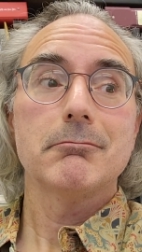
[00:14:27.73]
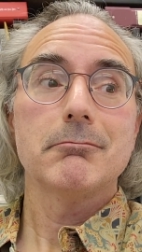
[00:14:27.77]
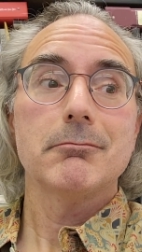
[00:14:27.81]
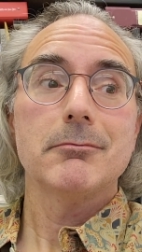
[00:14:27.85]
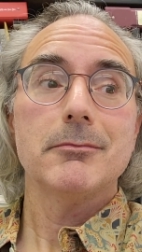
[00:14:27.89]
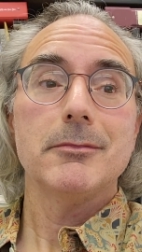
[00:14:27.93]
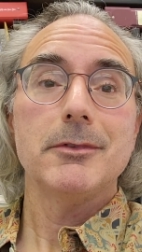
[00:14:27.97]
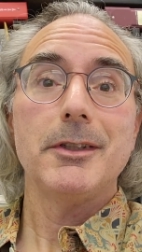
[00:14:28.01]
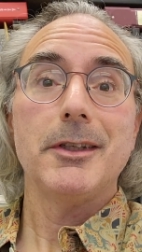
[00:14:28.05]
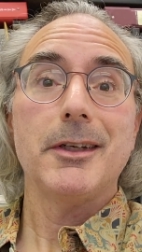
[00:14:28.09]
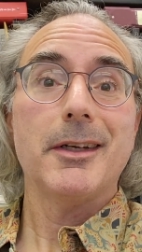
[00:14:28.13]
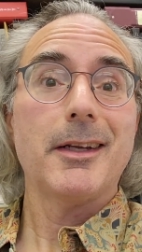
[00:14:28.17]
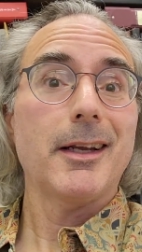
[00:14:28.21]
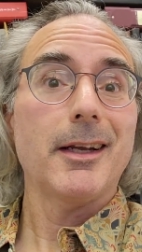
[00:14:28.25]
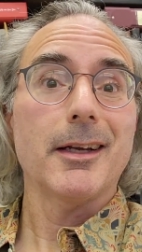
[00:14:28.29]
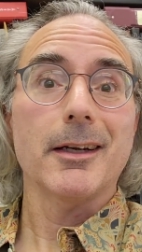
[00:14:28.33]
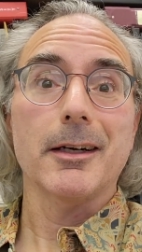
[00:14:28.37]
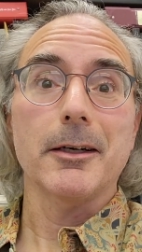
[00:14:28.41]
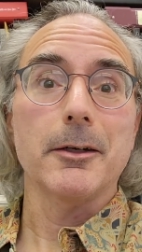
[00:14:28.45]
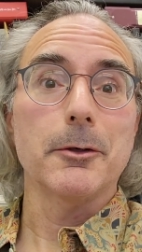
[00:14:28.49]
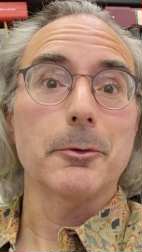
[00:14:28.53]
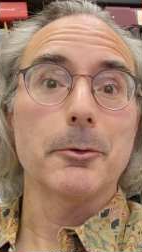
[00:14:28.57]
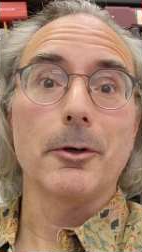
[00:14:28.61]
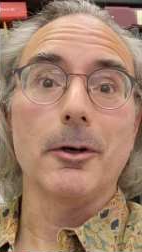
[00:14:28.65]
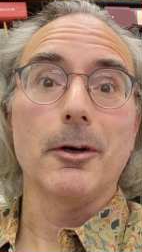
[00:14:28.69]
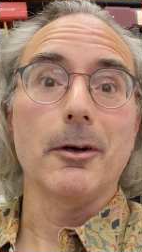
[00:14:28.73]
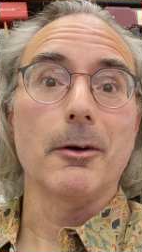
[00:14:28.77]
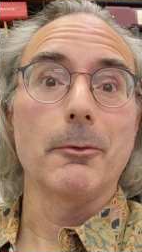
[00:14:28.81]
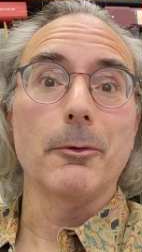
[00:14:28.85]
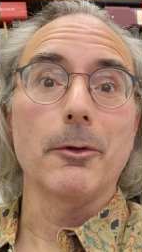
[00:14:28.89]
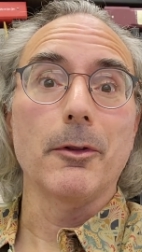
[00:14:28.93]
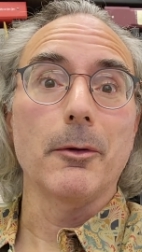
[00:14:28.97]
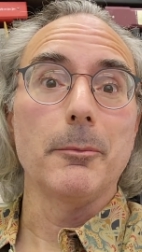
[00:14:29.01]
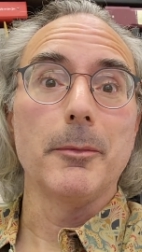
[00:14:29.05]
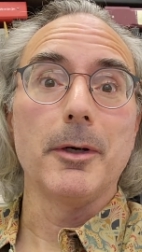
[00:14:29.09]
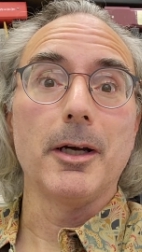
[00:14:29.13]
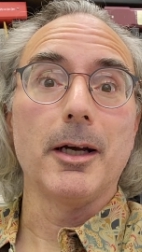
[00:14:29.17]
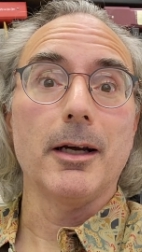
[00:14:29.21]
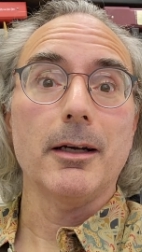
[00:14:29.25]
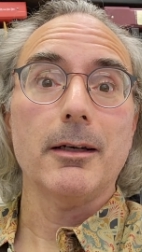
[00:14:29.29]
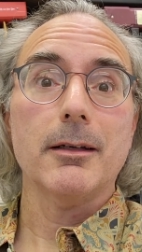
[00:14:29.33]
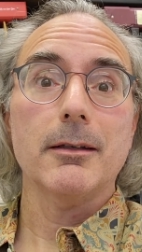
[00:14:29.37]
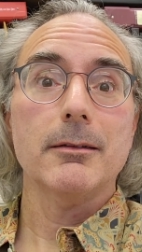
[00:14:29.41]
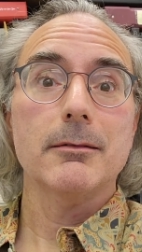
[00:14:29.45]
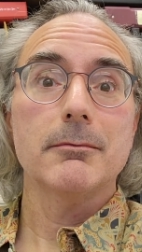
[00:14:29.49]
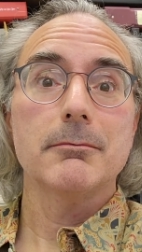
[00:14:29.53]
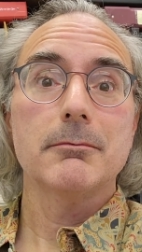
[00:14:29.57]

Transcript: You can't go wrong with a Mac.